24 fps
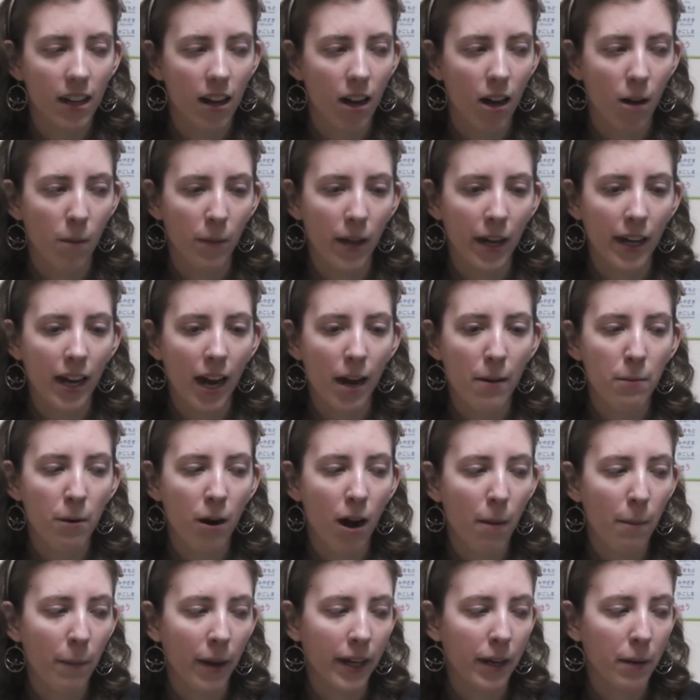Like I
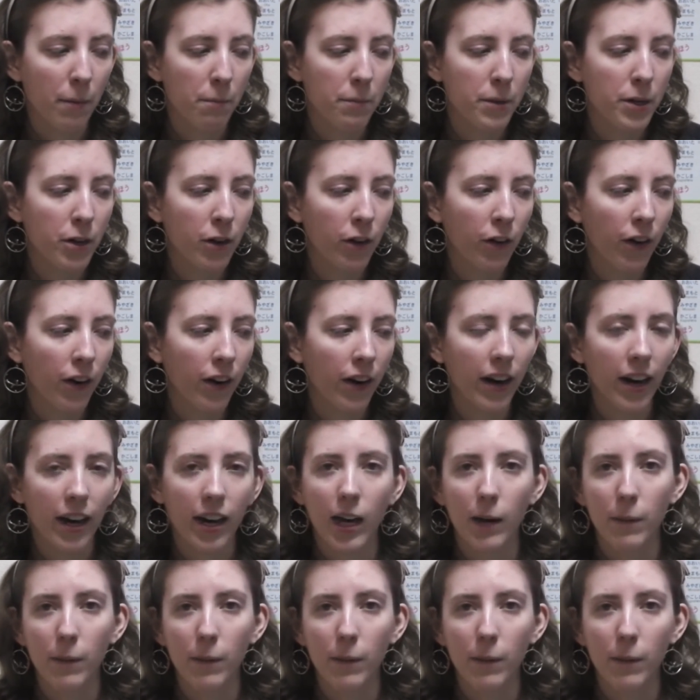brought my computer and